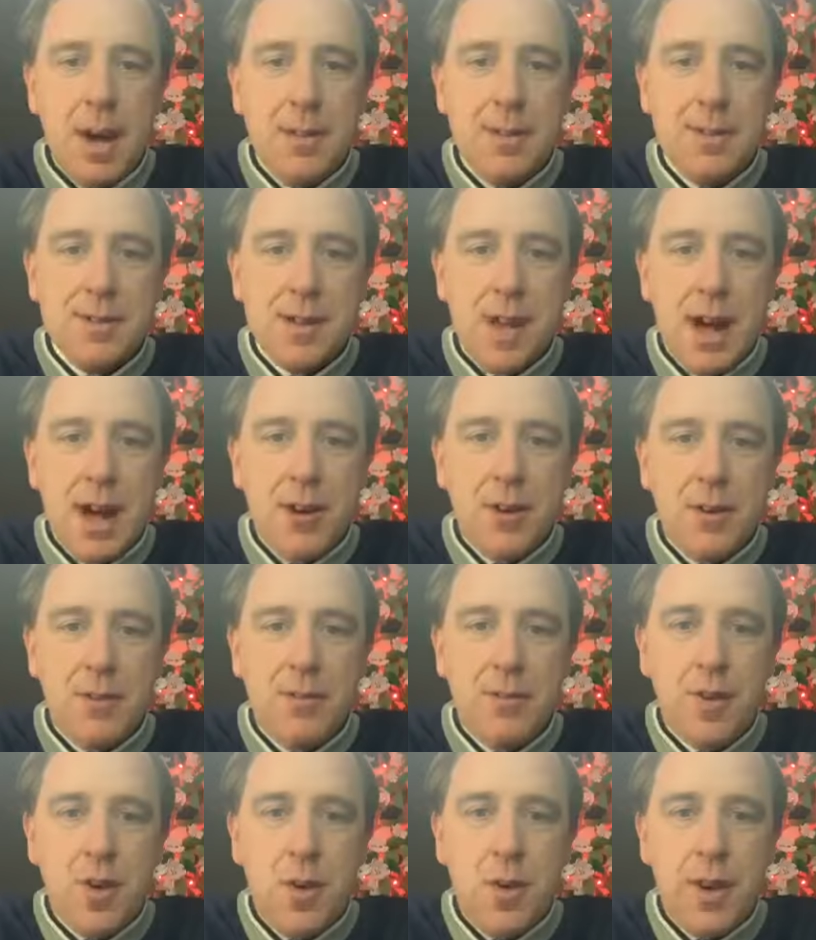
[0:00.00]
is on her
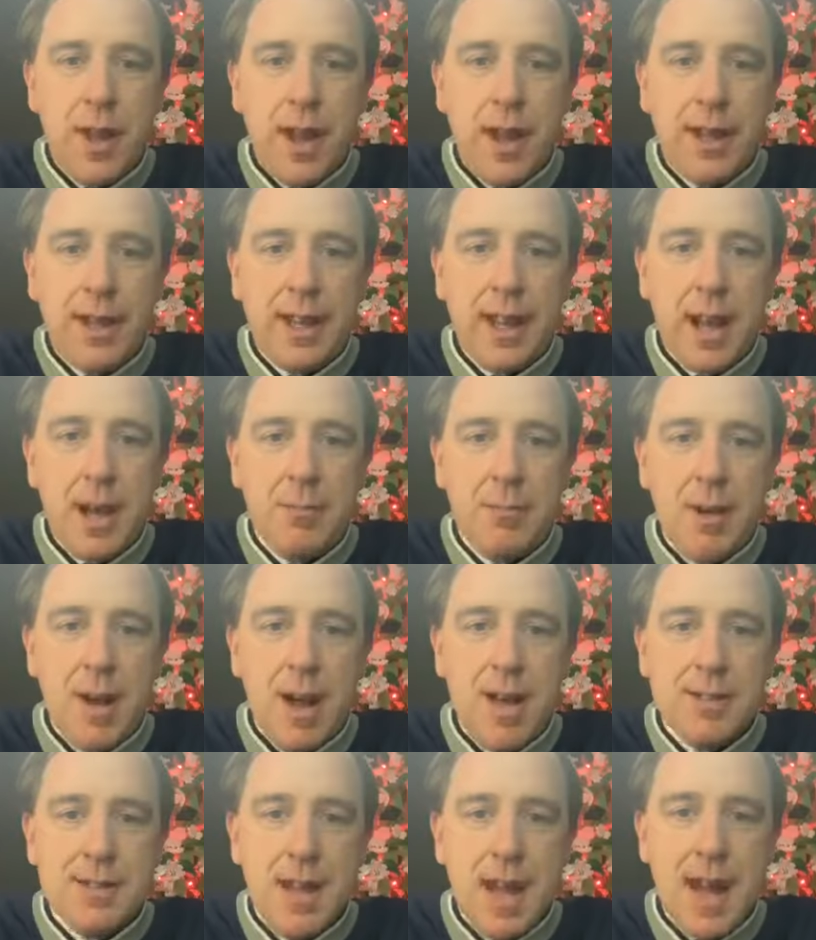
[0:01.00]
phone, and camera
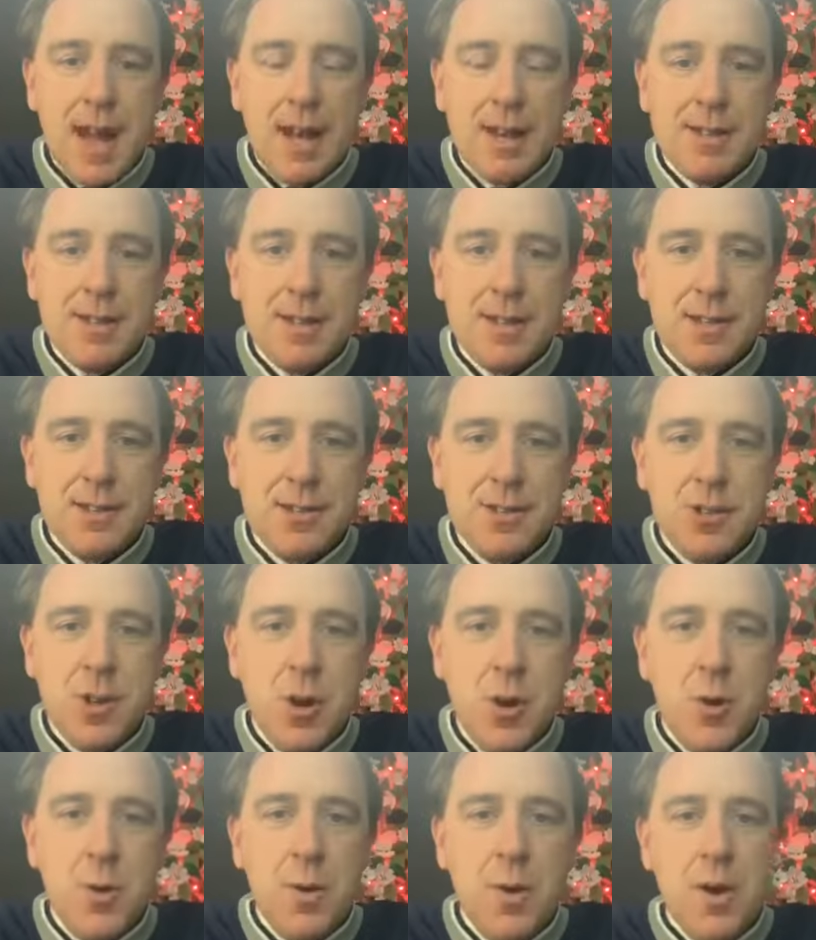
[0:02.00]
has access.
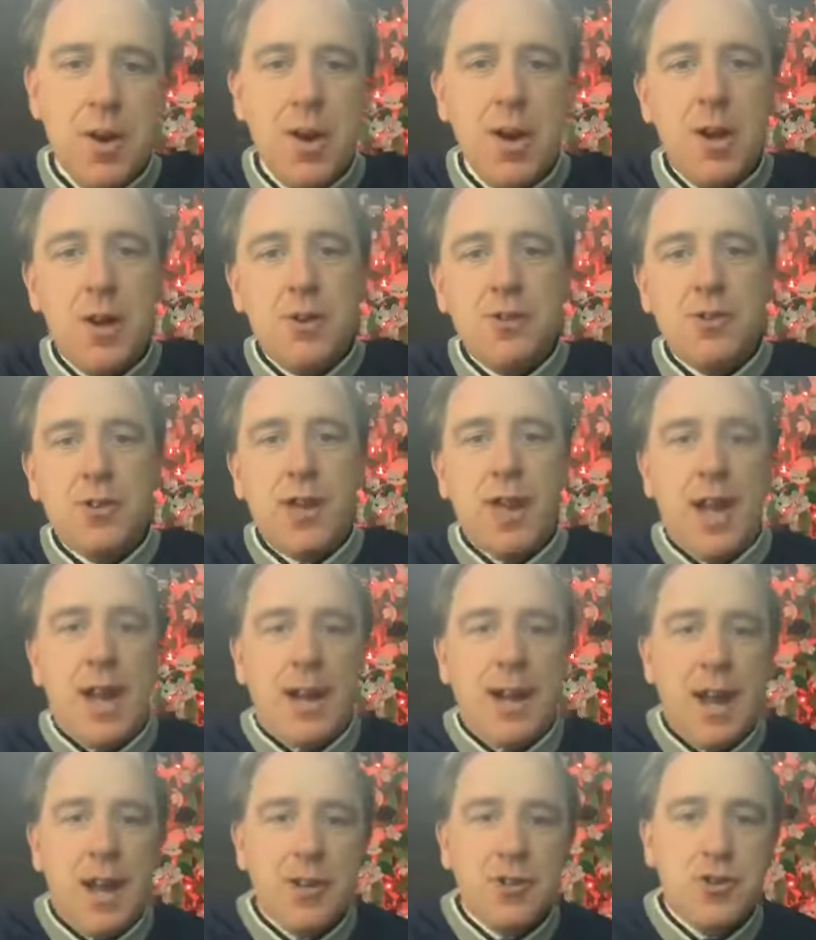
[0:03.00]
So, so yeah,
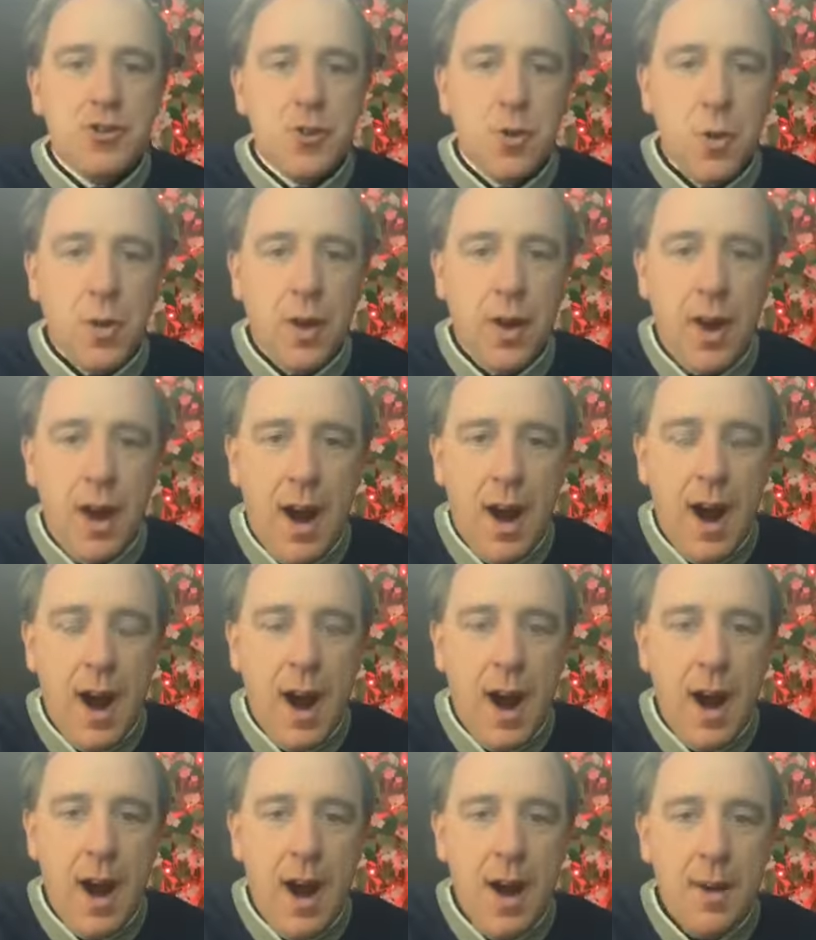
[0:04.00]
not sure
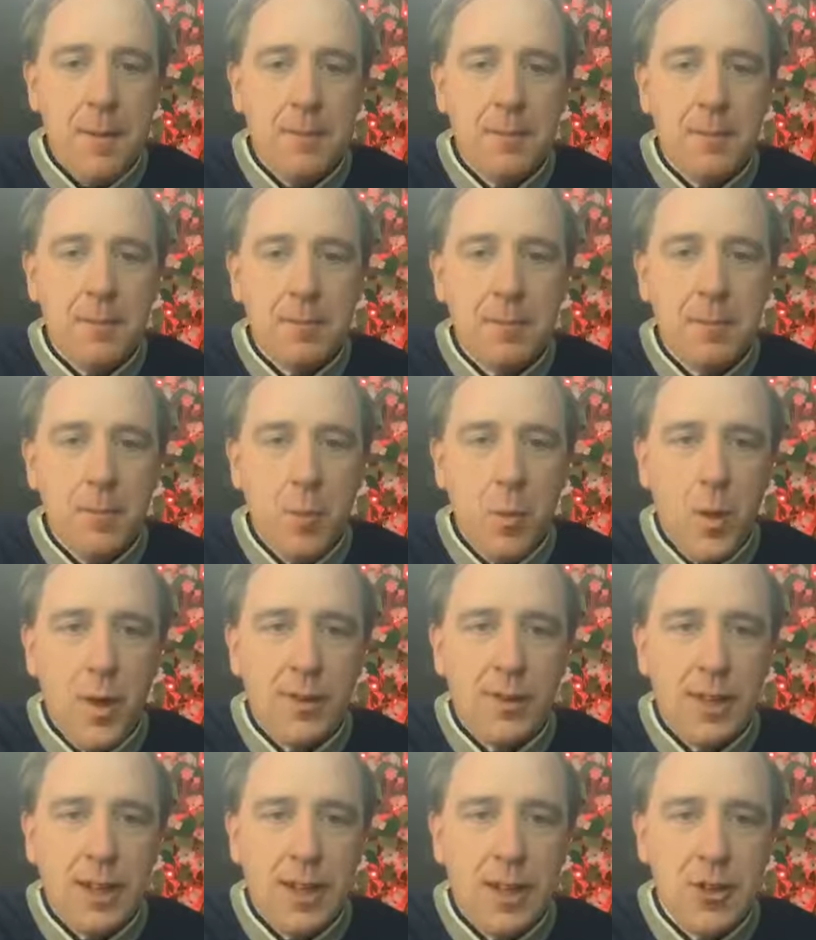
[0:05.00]
um,
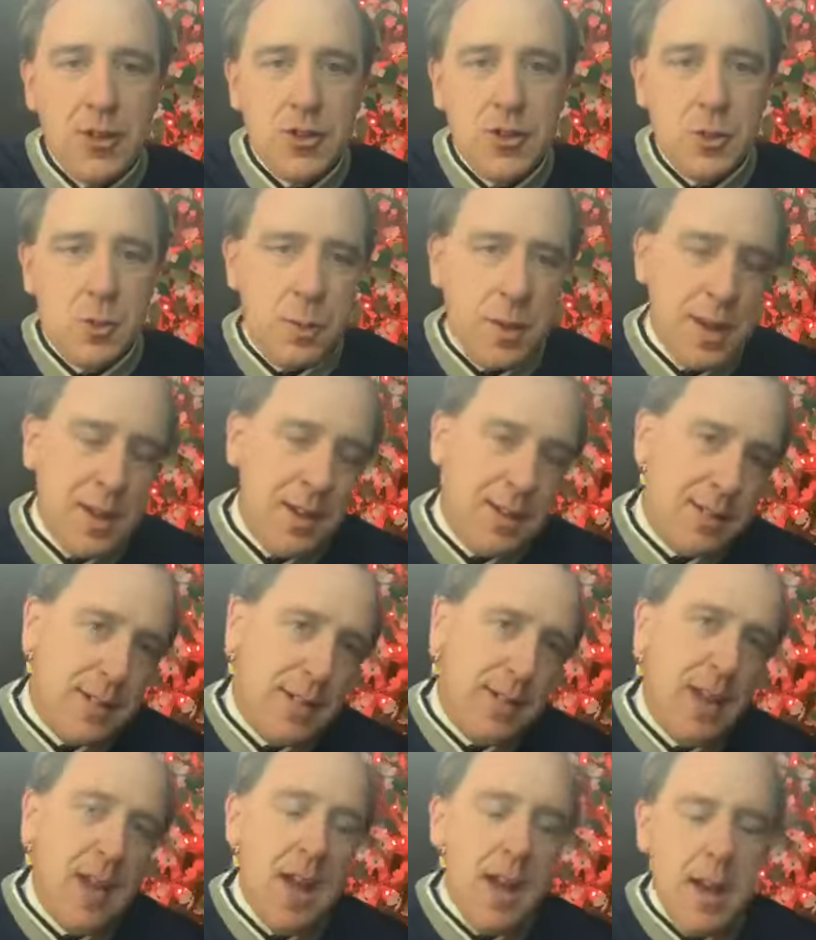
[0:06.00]
what the issue is,
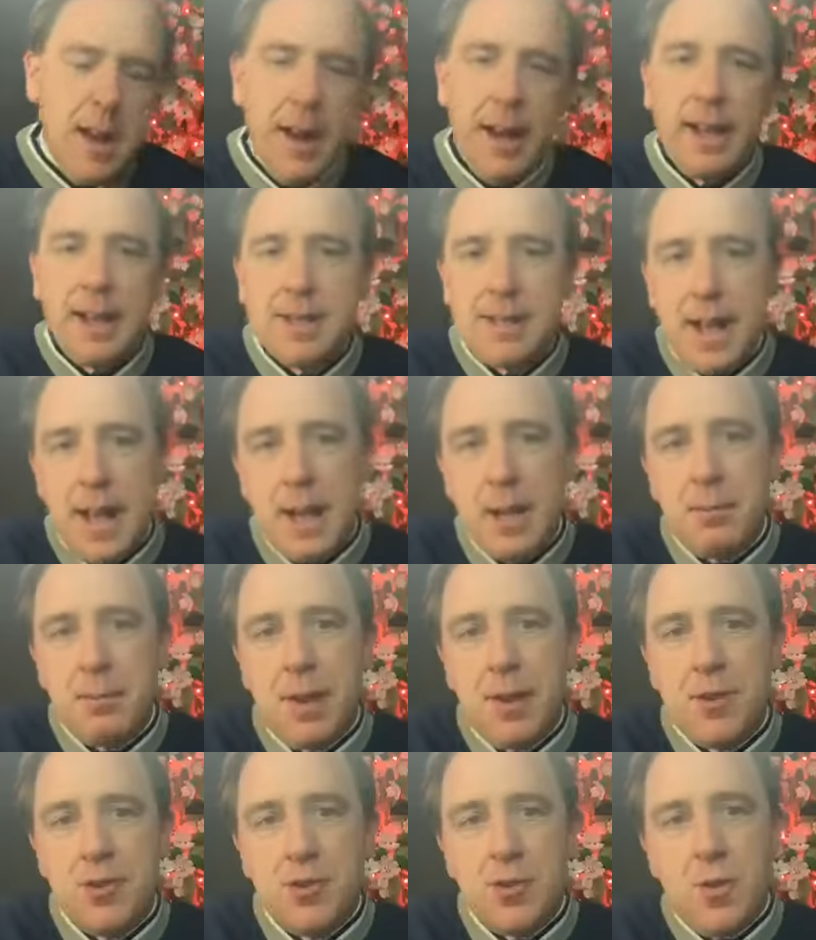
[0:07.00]
and and I guess I can
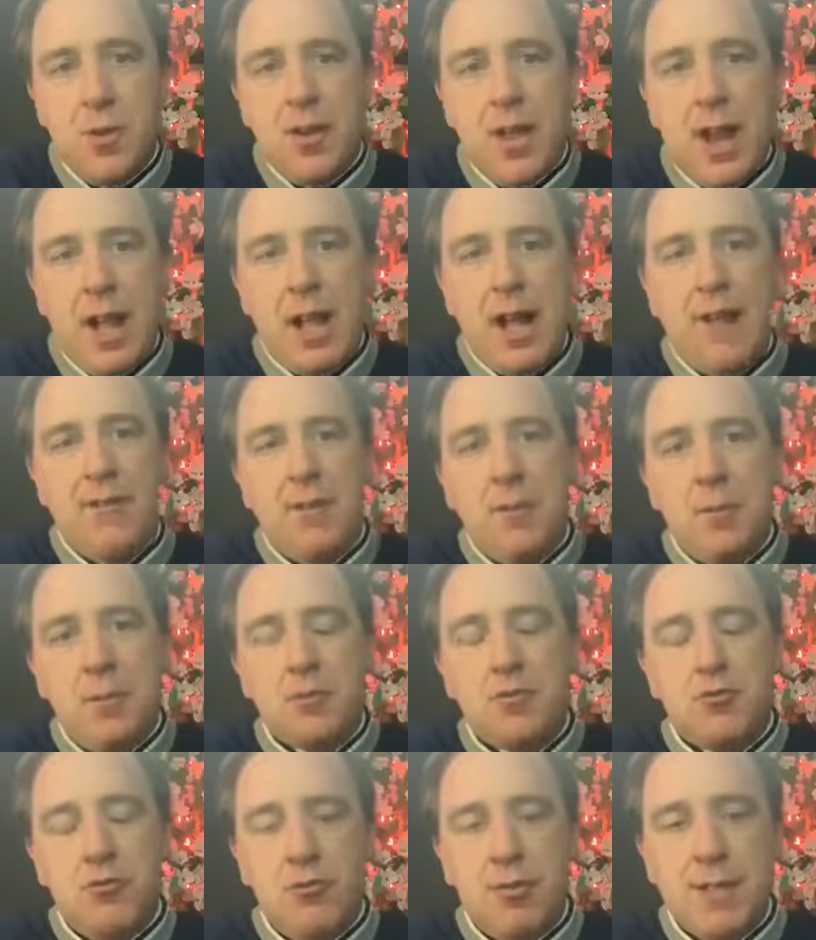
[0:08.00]
make sure that I'll have the
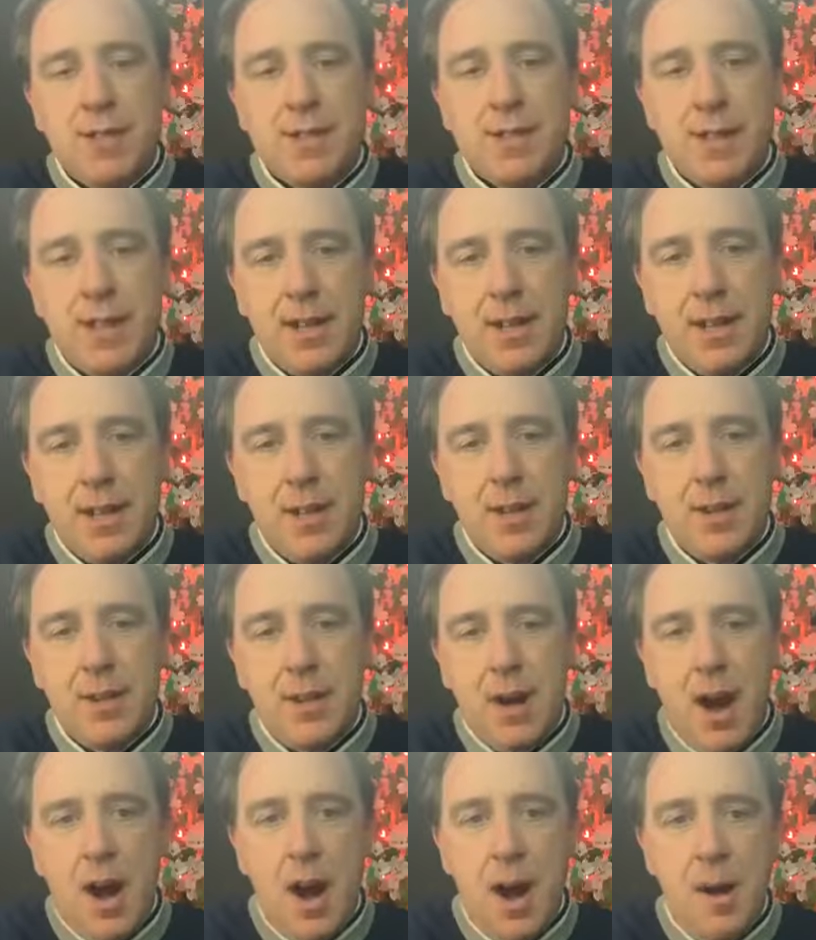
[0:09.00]
most recent
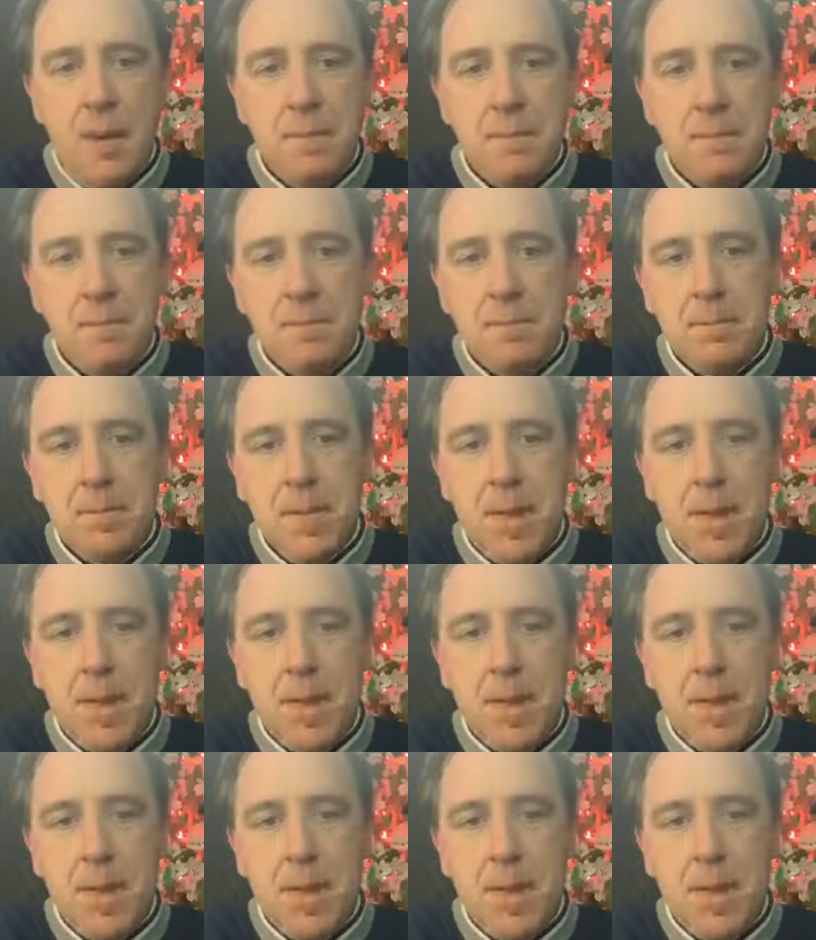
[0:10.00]
um,